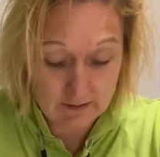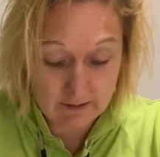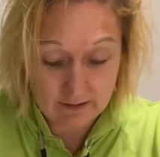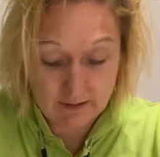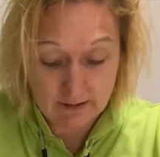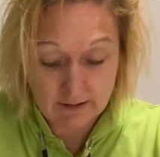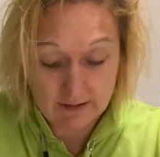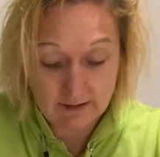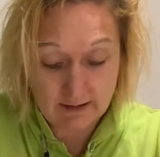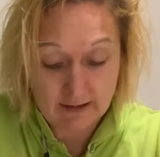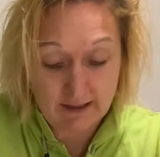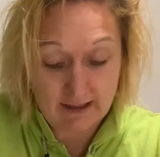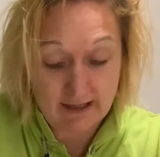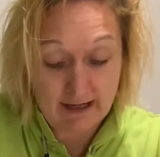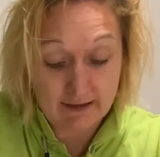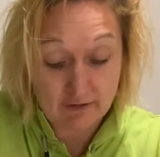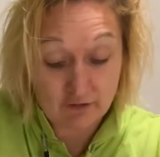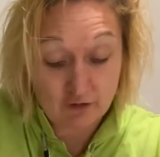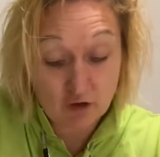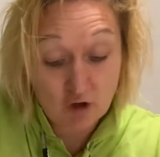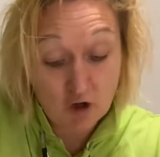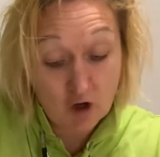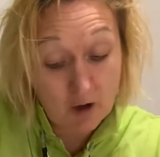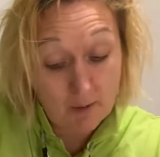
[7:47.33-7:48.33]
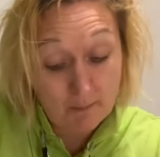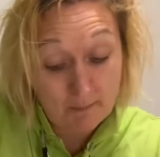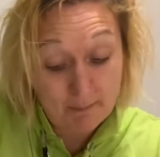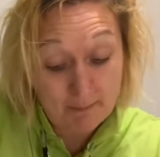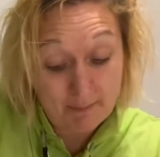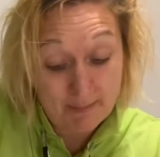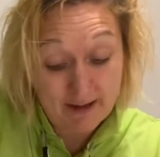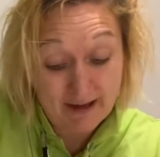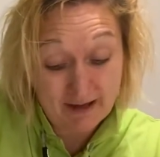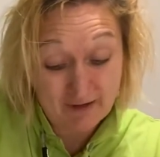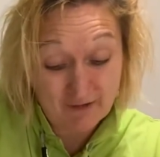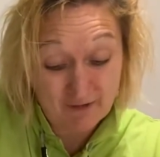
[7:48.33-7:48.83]
and then let's cut a
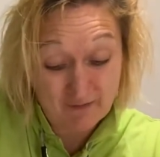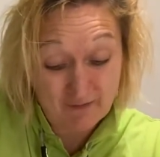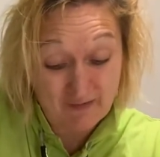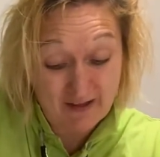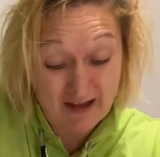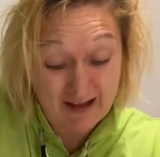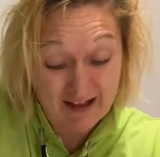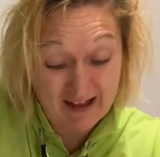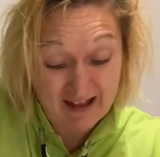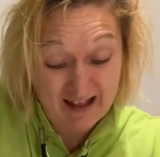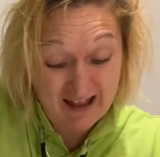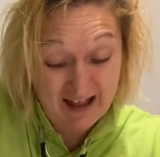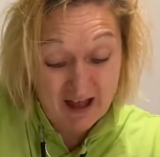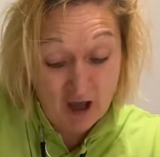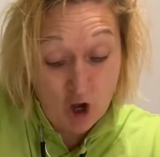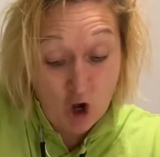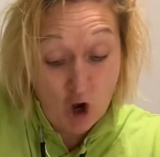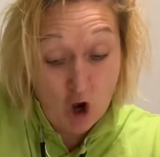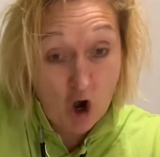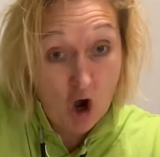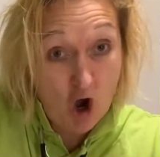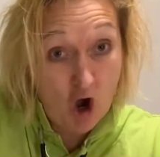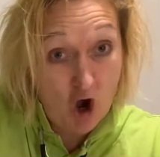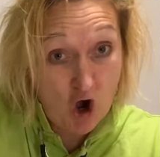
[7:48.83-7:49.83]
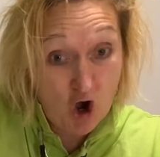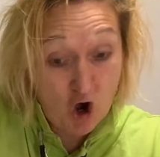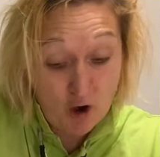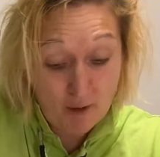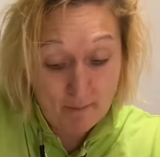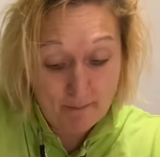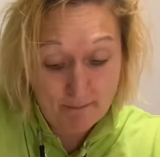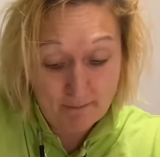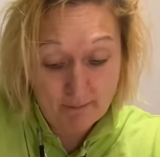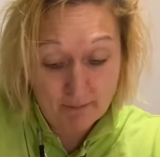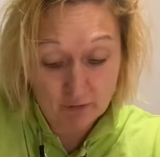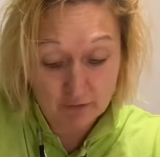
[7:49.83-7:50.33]
bit of that heart
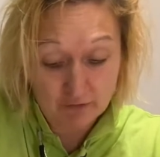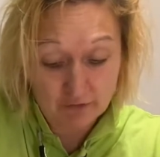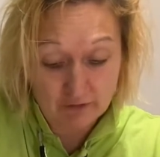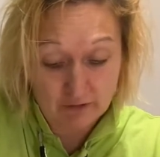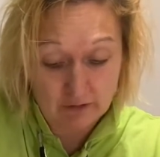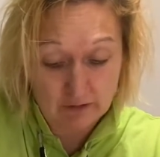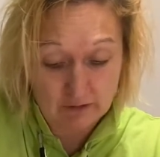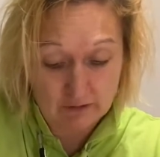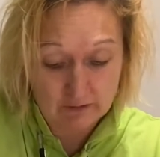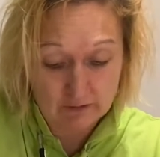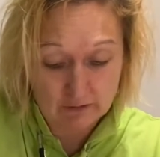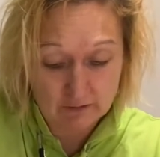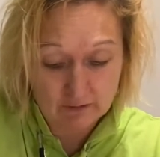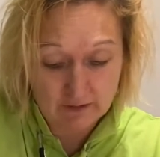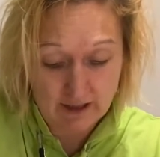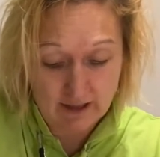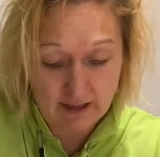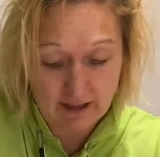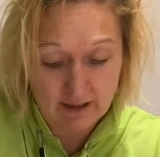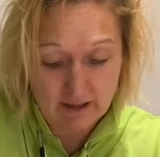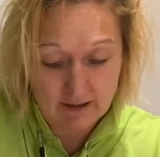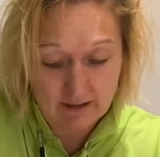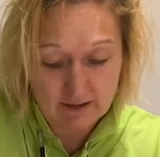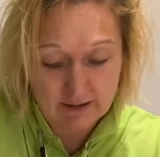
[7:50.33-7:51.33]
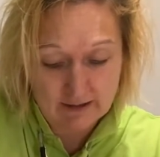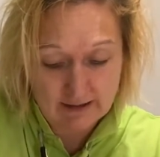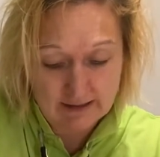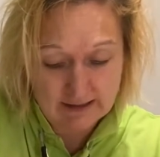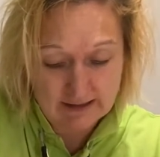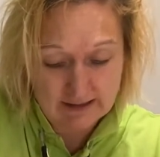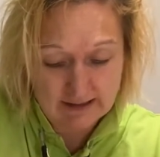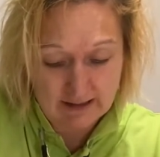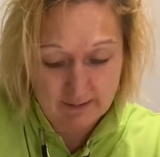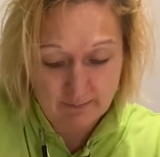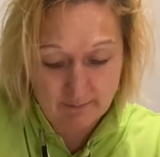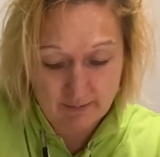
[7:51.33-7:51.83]
muscle, okay?
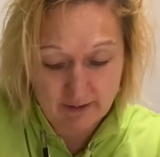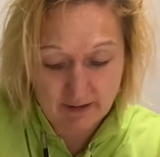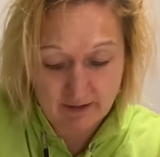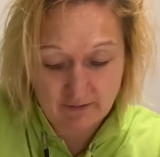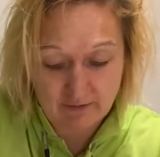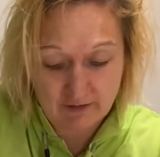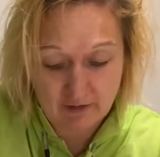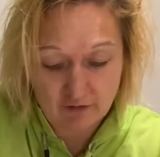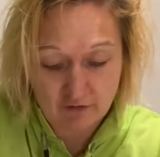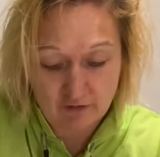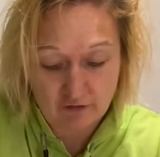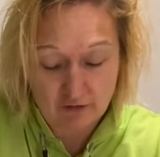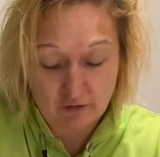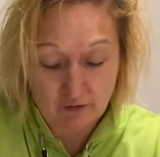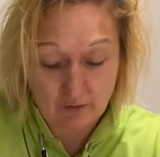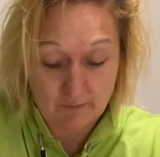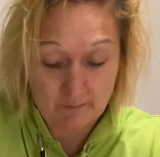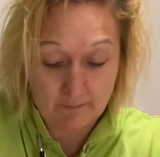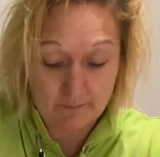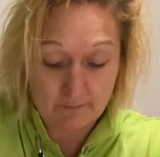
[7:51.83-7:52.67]
That big tissue.